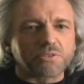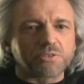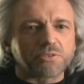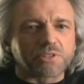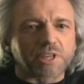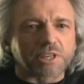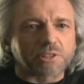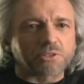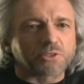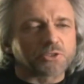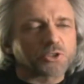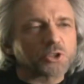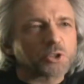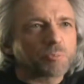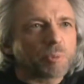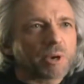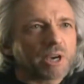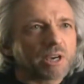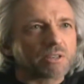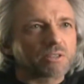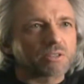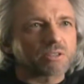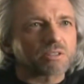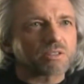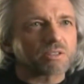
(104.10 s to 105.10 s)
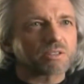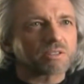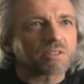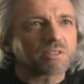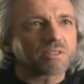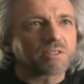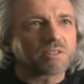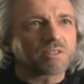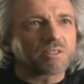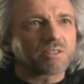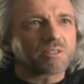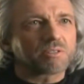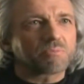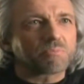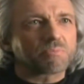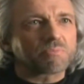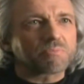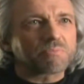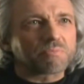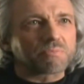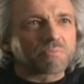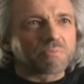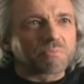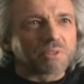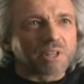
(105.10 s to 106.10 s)
that the space
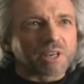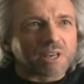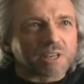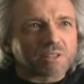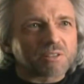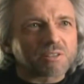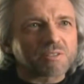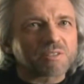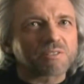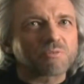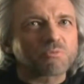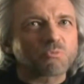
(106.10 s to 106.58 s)
that